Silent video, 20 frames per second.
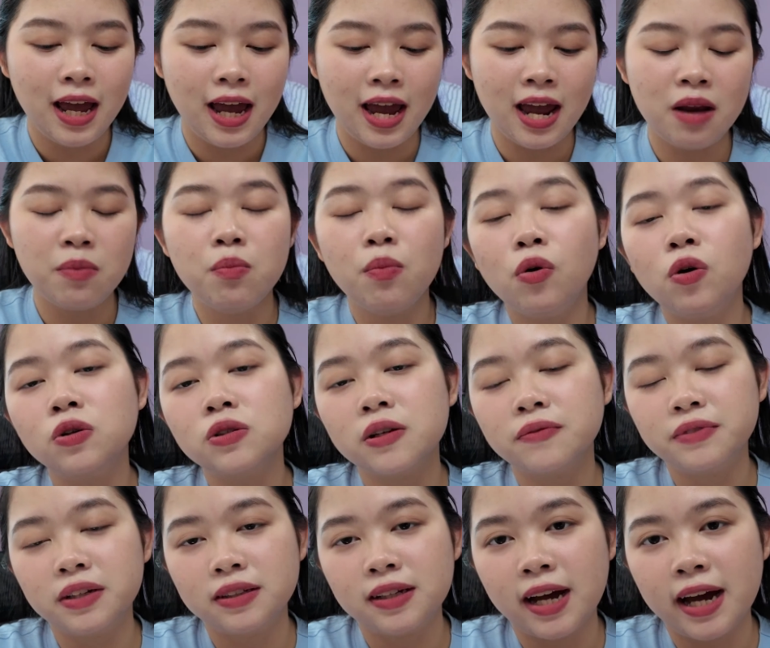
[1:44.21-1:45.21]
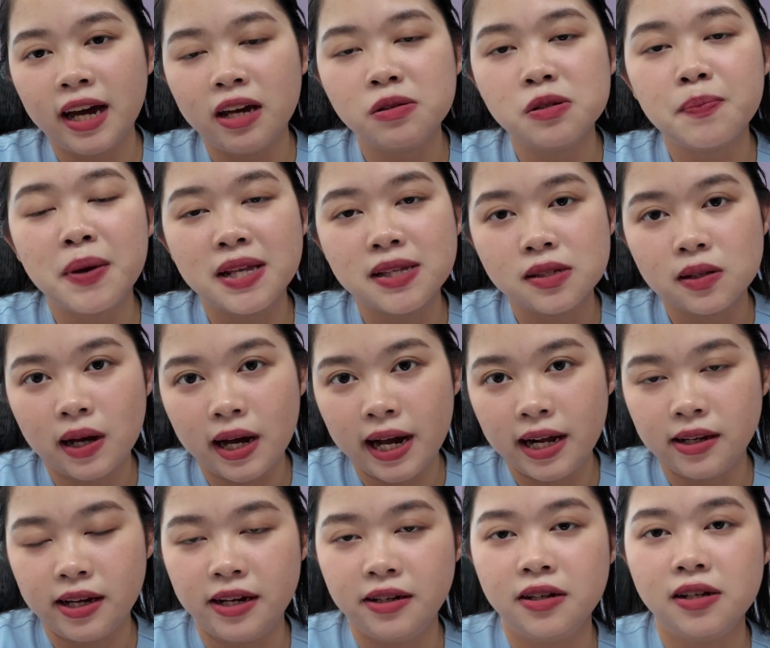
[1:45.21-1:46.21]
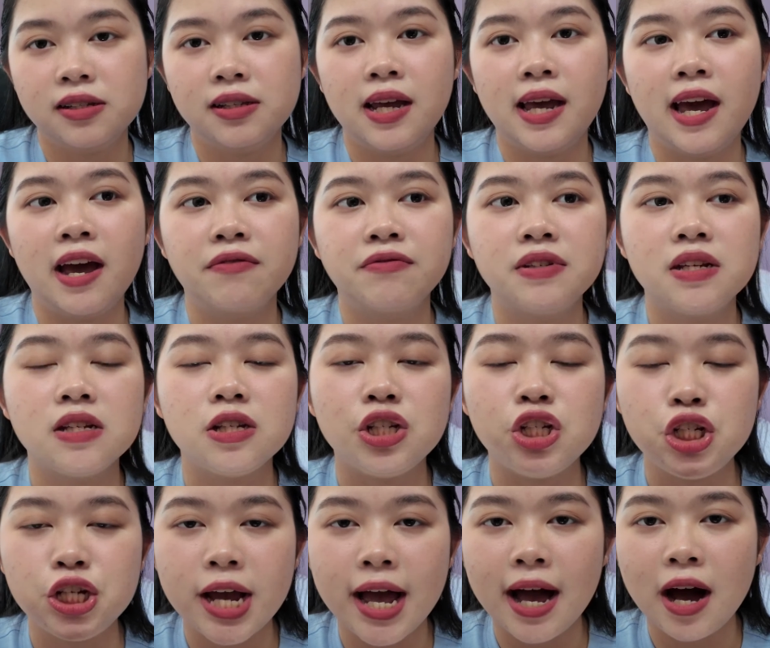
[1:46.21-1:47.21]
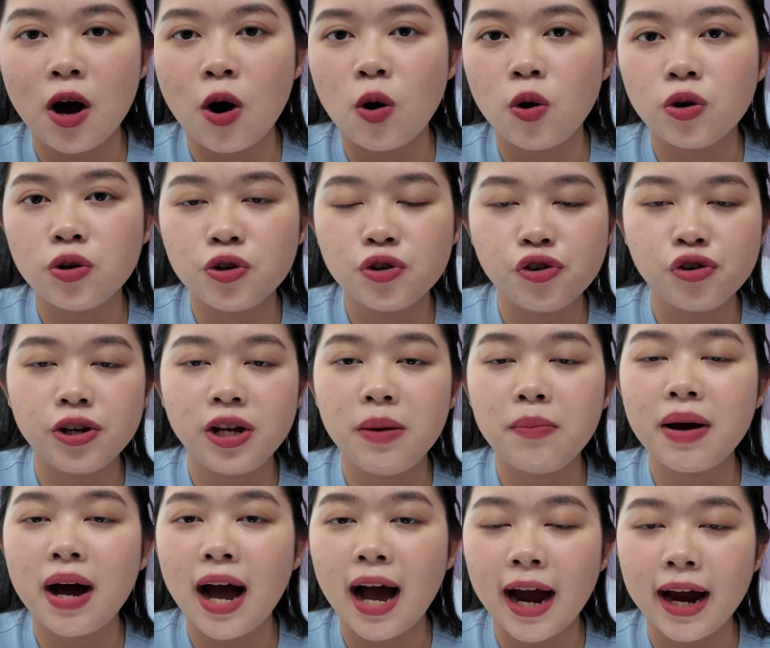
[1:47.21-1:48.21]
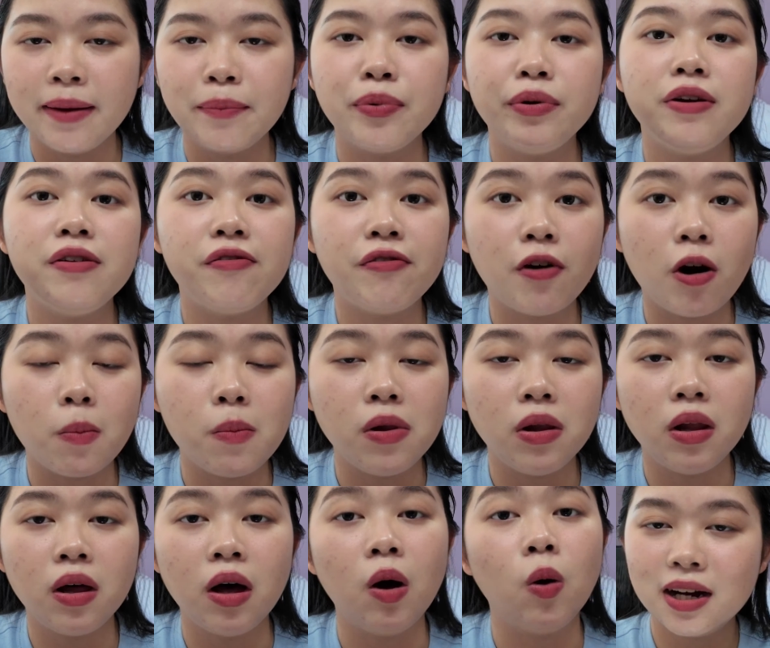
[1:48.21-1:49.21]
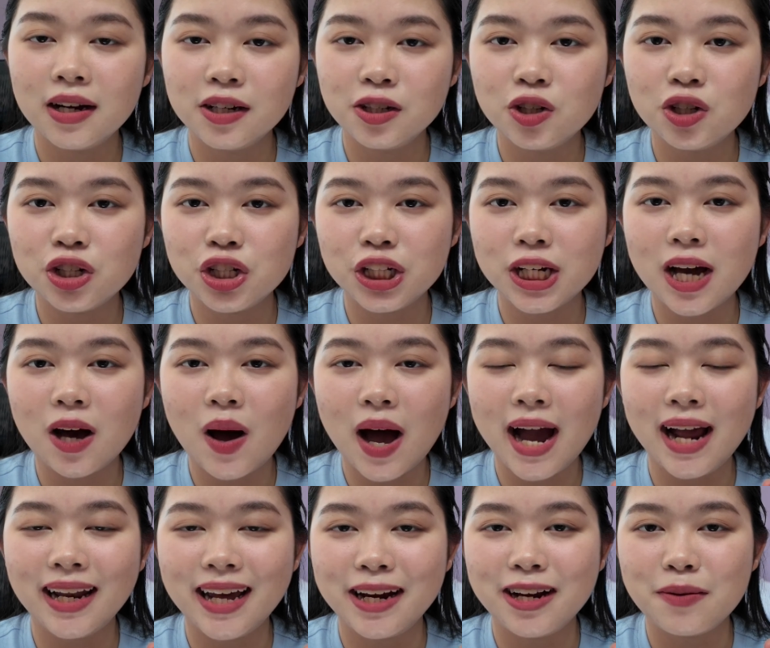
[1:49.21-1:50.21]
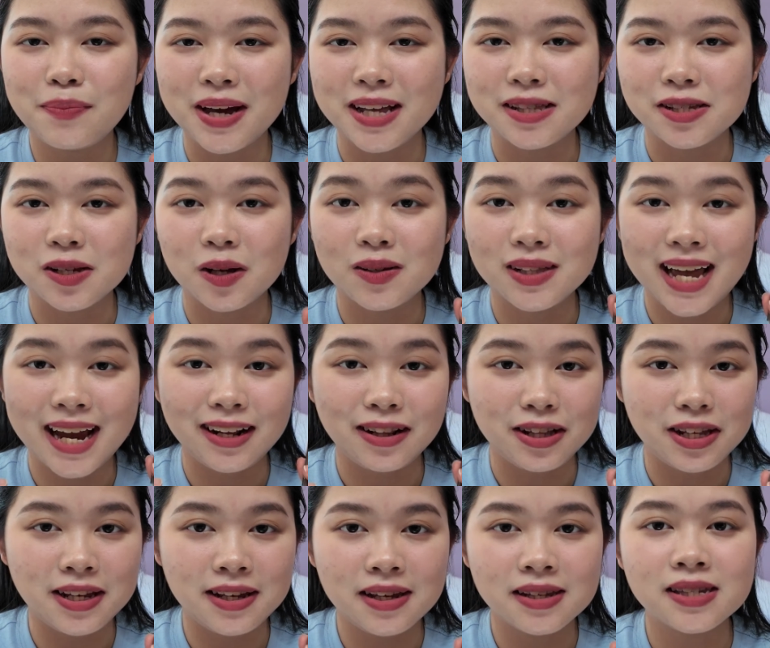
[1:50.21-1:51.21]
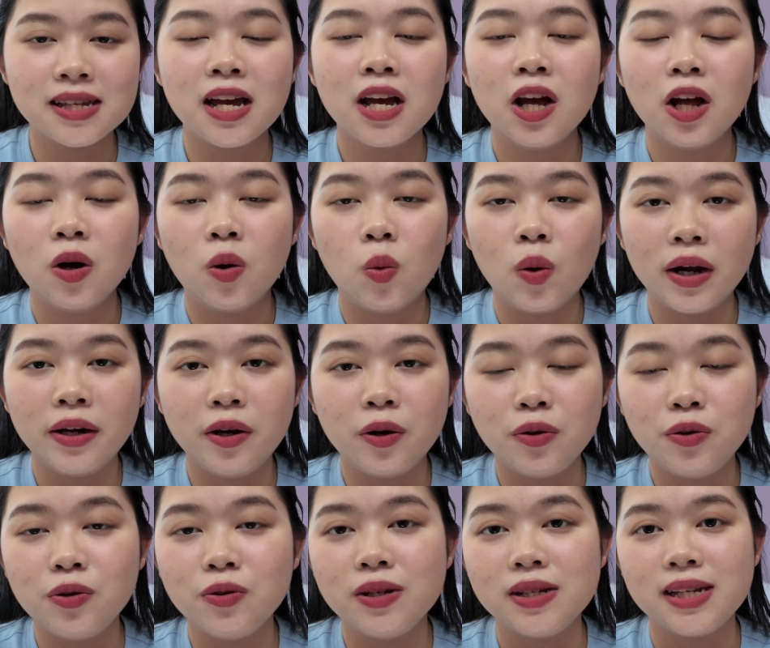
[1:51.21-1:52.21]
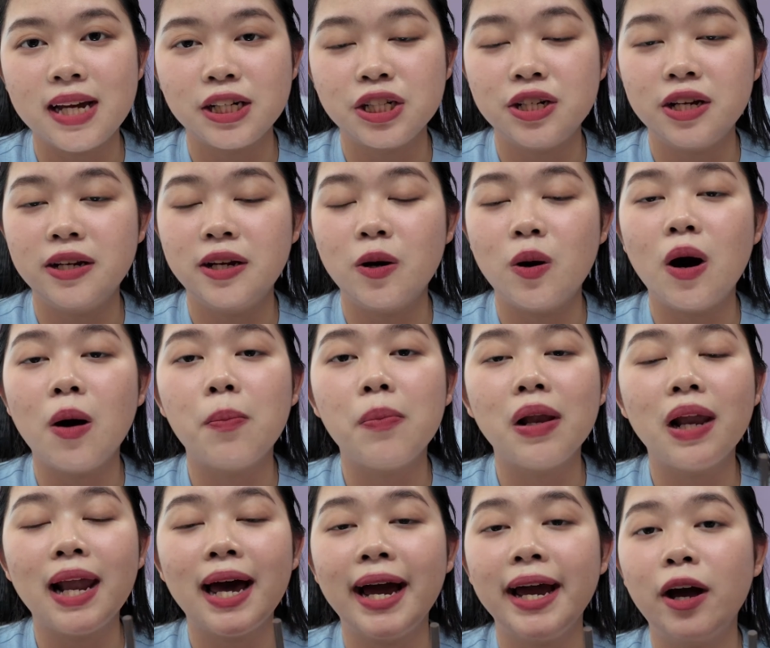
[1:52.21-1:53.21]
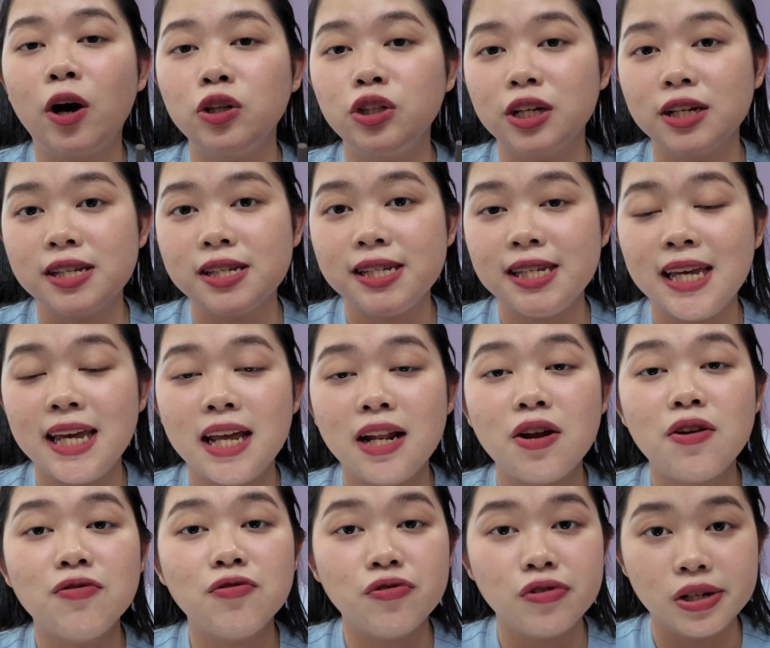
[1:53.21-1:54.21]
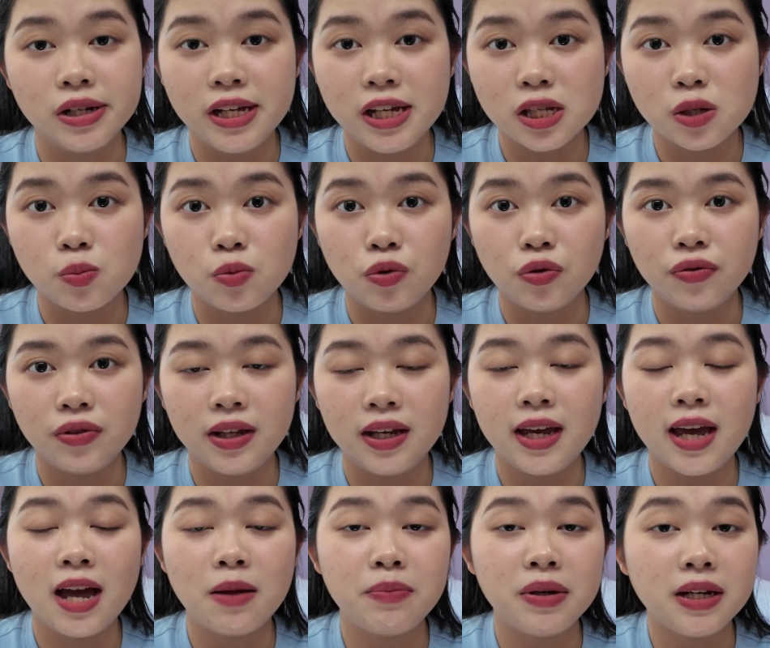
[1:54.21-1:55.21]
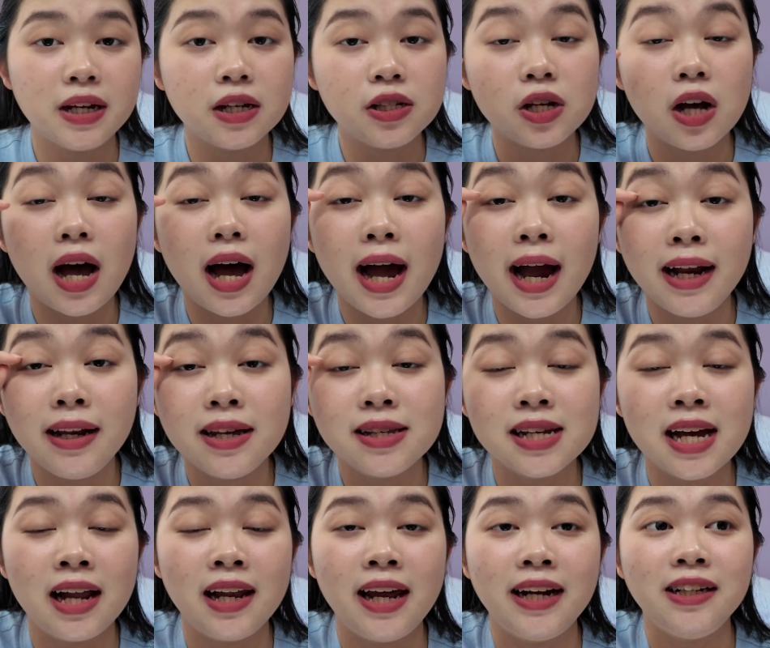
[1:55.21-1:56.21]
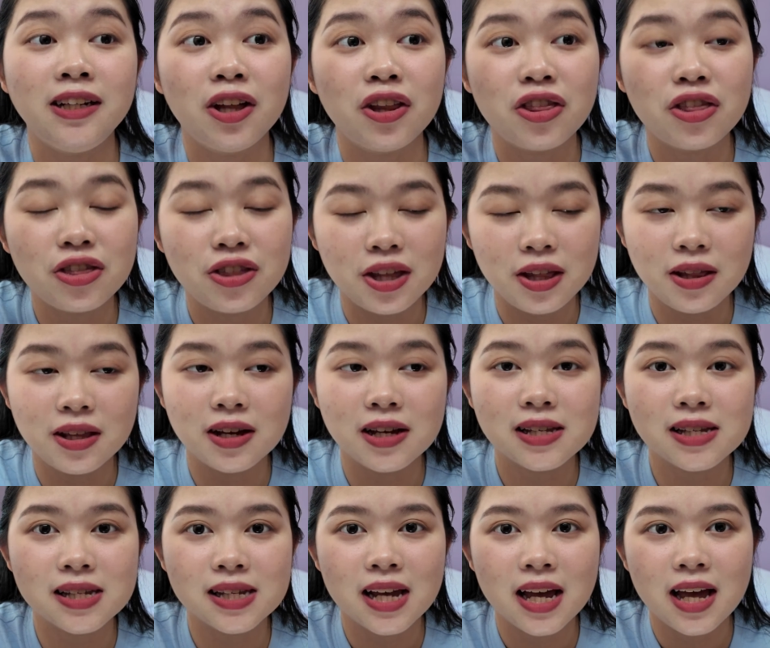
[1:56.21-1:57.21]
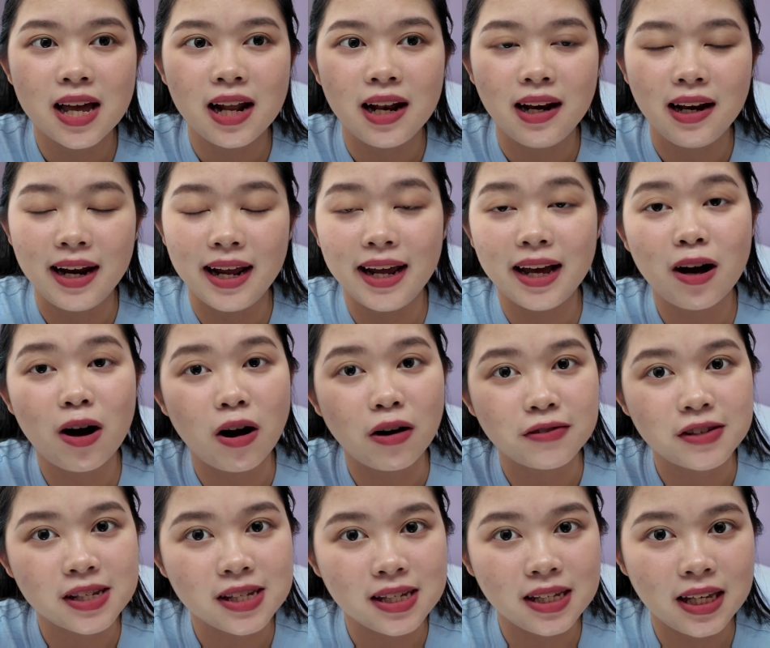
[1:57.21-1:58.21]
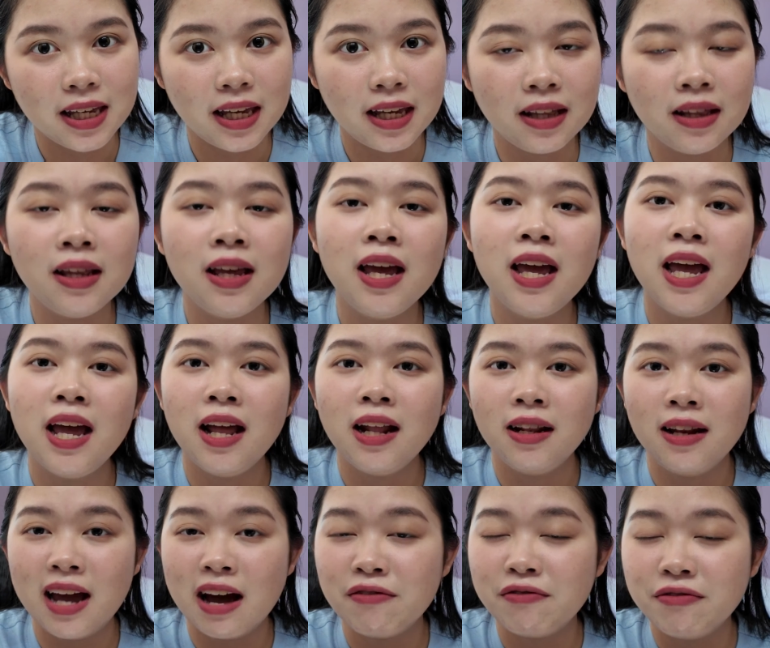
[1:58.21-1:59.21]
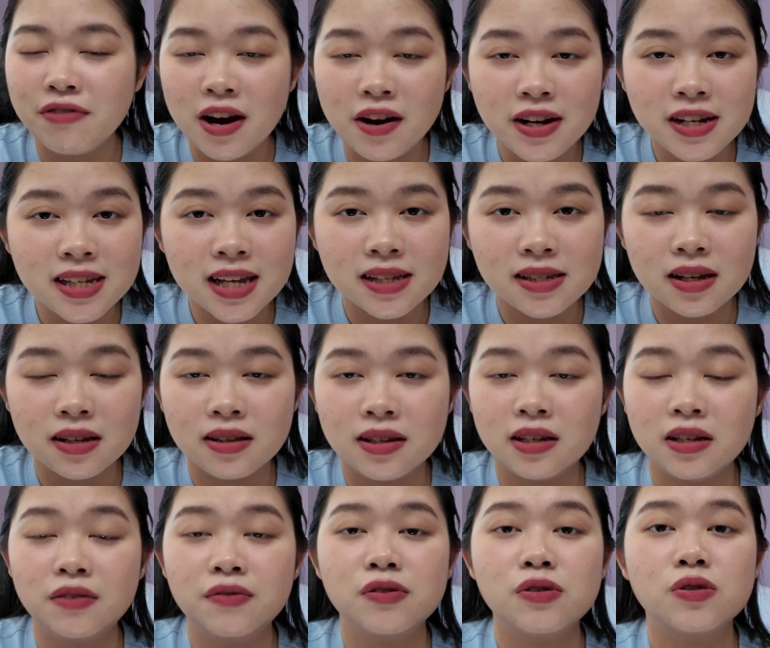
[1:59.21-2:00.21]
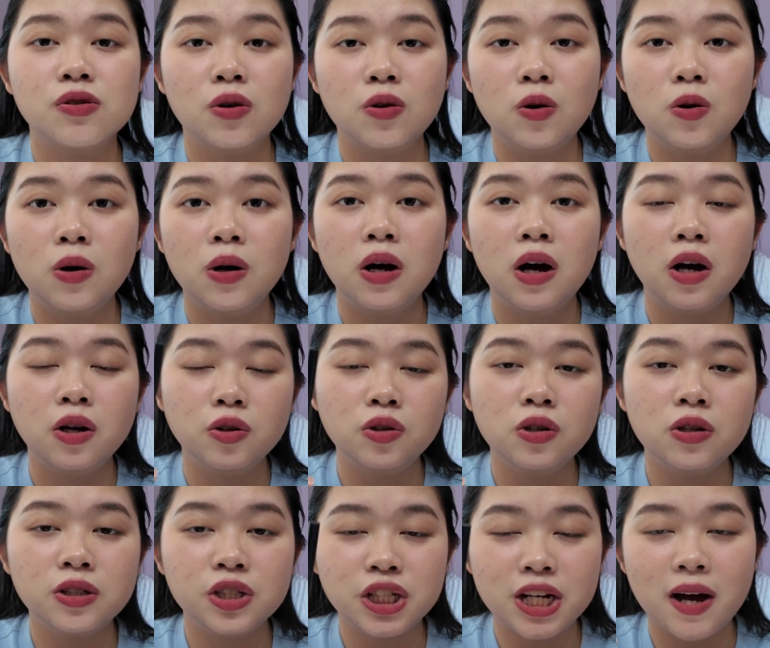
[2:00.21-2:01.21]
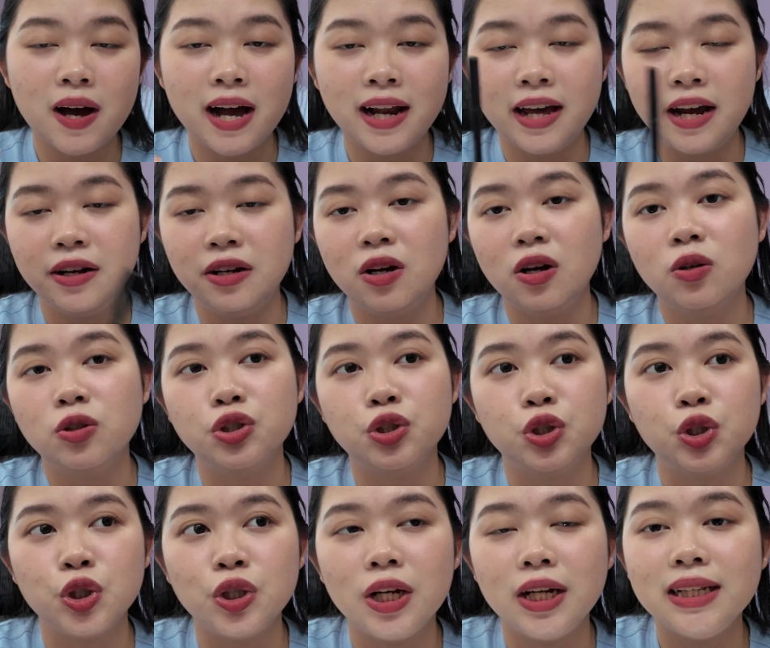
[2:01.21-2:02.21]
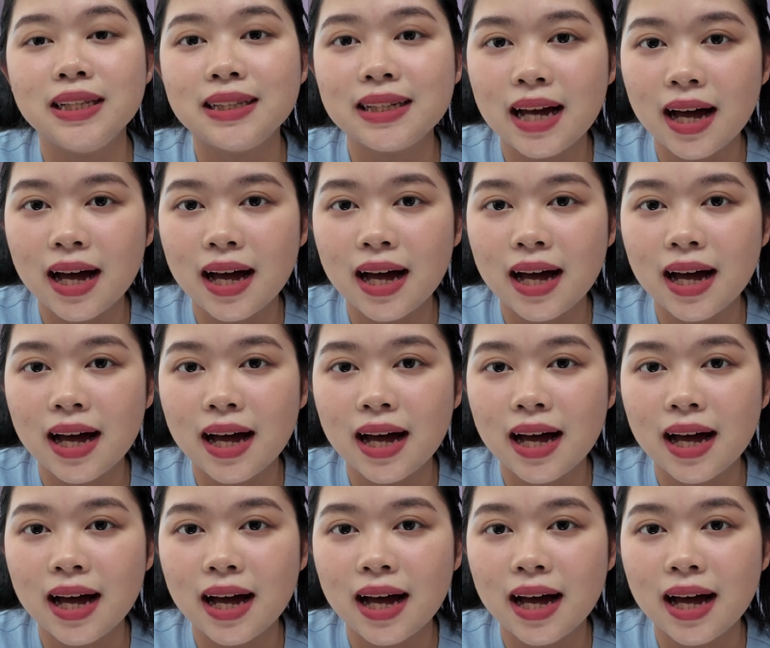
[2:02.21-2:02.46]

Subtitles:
And most of the times, pencil eyeliners, they have this gel cream hybrid formula. A good gel eyeliner pencil like these, what they'll do is actually they'll apply on your skin really smoothly, and because your eyelids are like the thinnest layer of skin, they are very sensitive, so a good gel eyeliner shouldn't